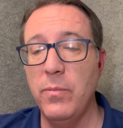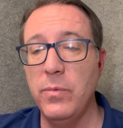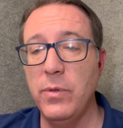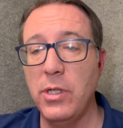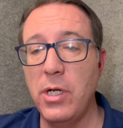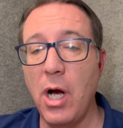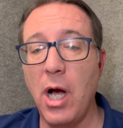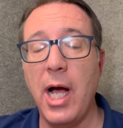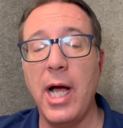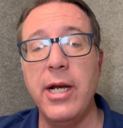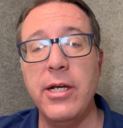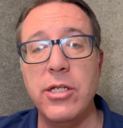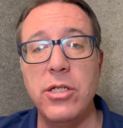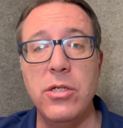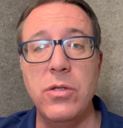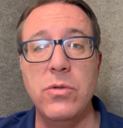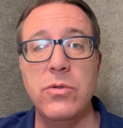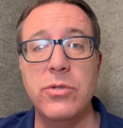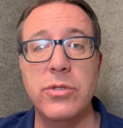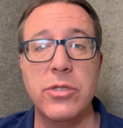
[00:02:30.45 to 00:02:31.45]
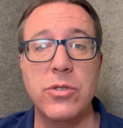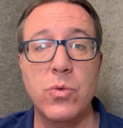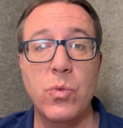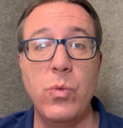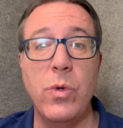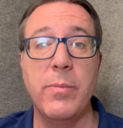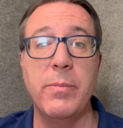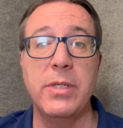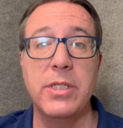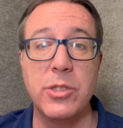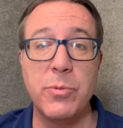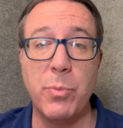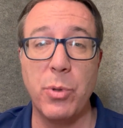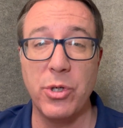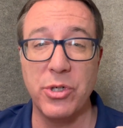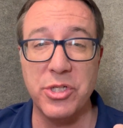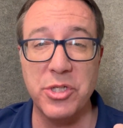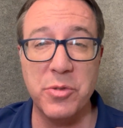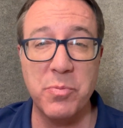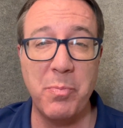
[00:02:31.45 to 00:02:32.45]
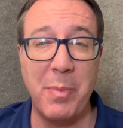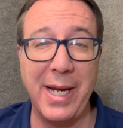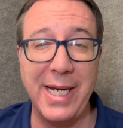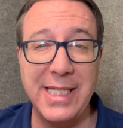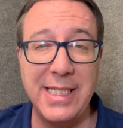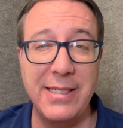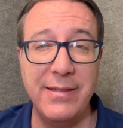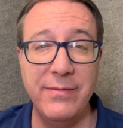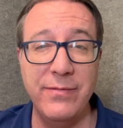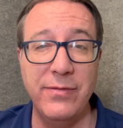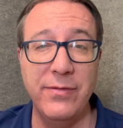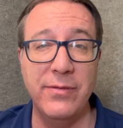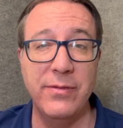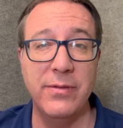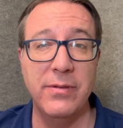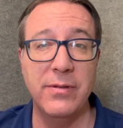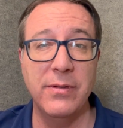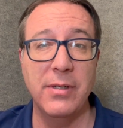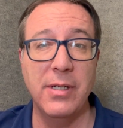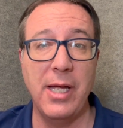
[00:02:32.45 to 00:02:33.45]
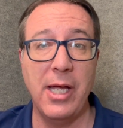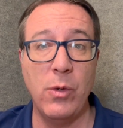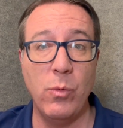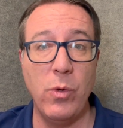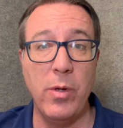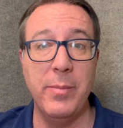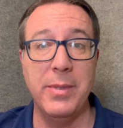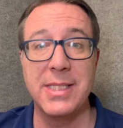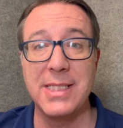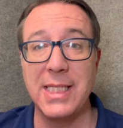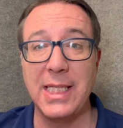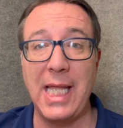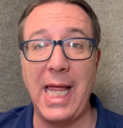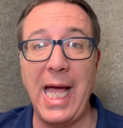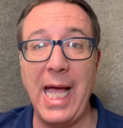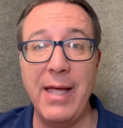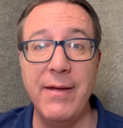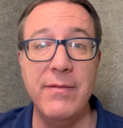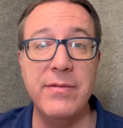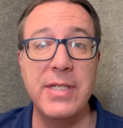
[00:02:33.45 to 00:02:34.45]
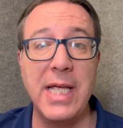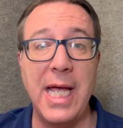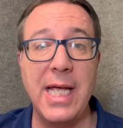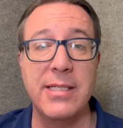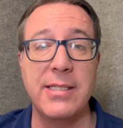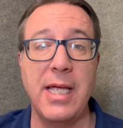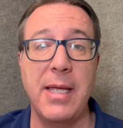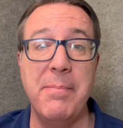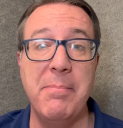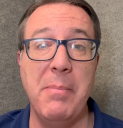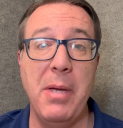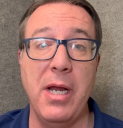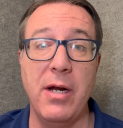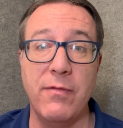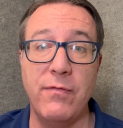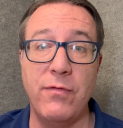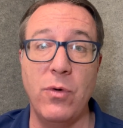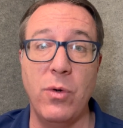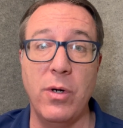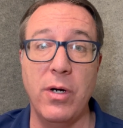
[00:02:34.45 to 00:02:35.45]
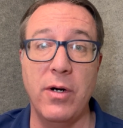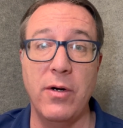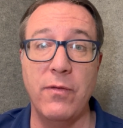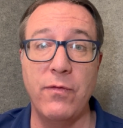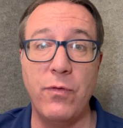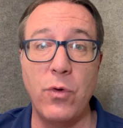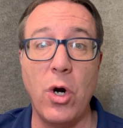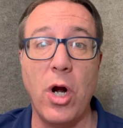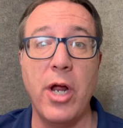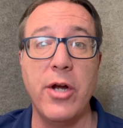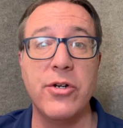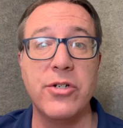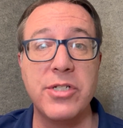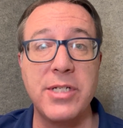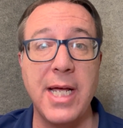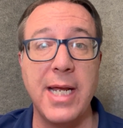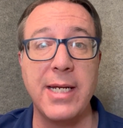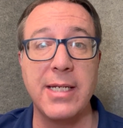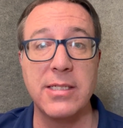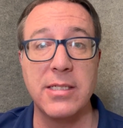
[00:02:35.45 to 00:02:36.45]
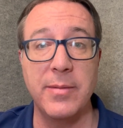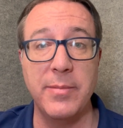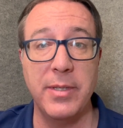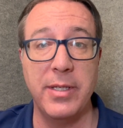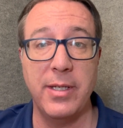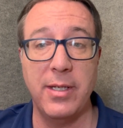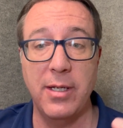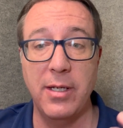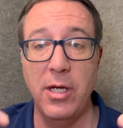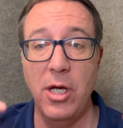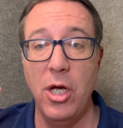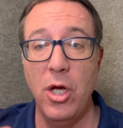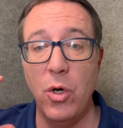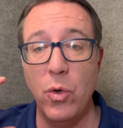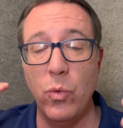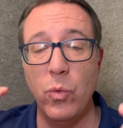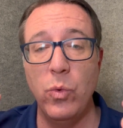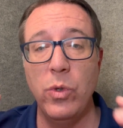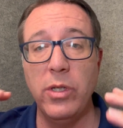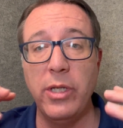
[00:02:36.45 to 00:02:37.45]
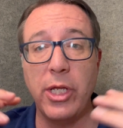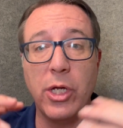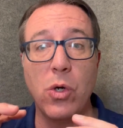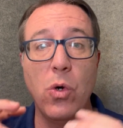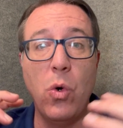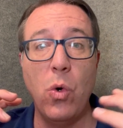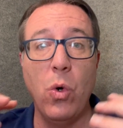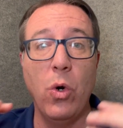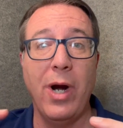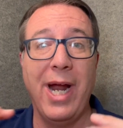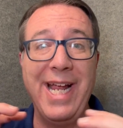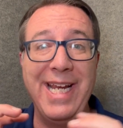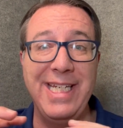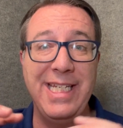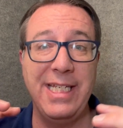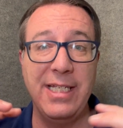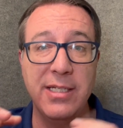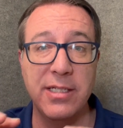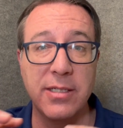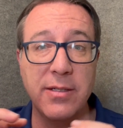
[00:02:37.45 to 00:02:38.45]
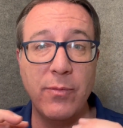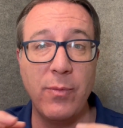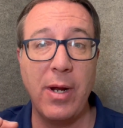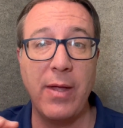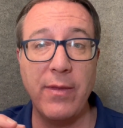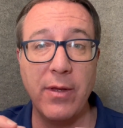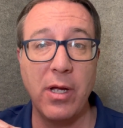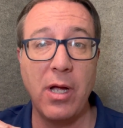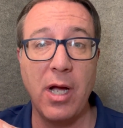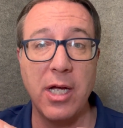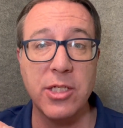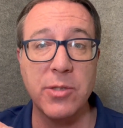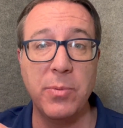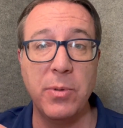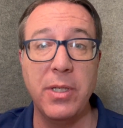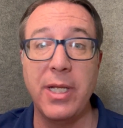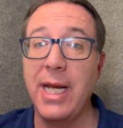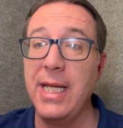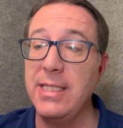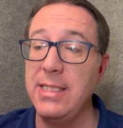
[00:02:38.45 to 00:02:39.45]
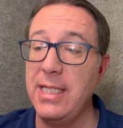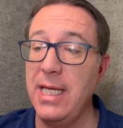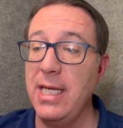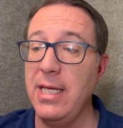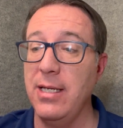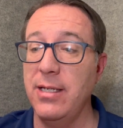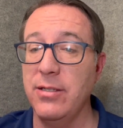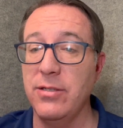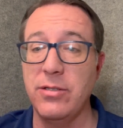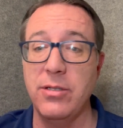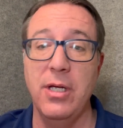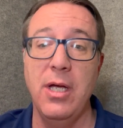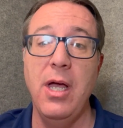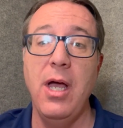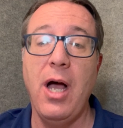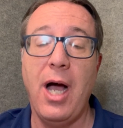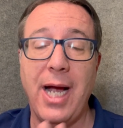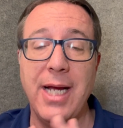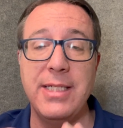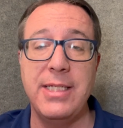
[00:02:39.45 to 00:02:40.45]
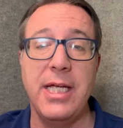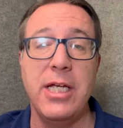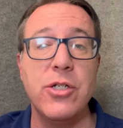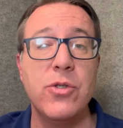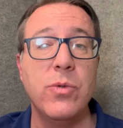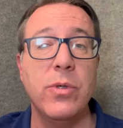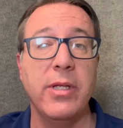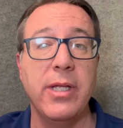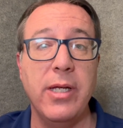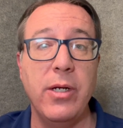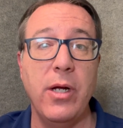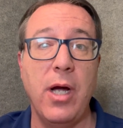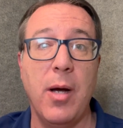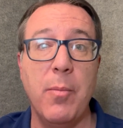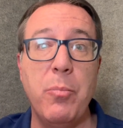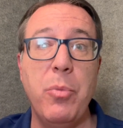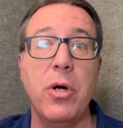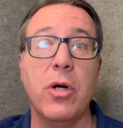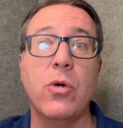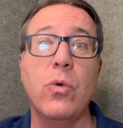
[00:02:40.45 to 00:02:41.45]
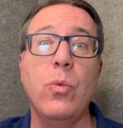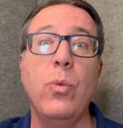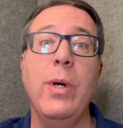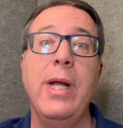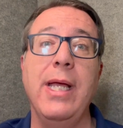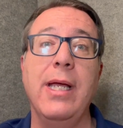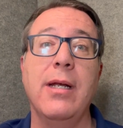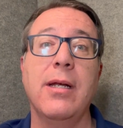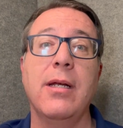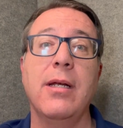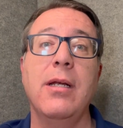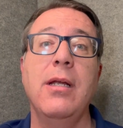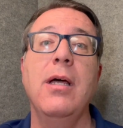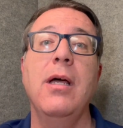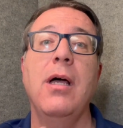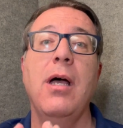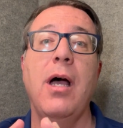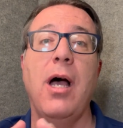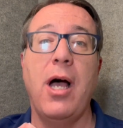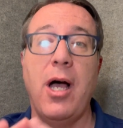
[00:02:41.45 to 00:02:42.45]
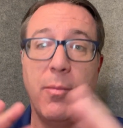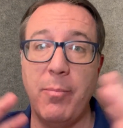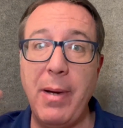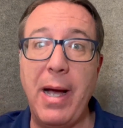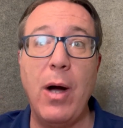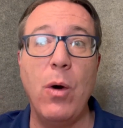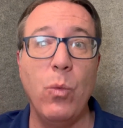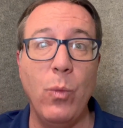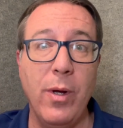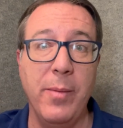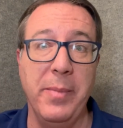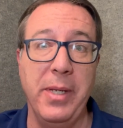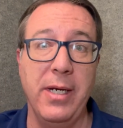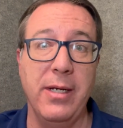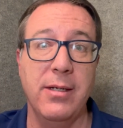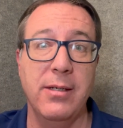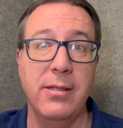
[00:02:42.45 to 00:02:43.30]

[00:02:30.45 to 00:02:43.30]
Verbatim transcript: God uses women's perspective and women's lives as a metaphor for understanding some of the really core ideas around the gospel. And Isaiah's Isaiah is really a book written about women,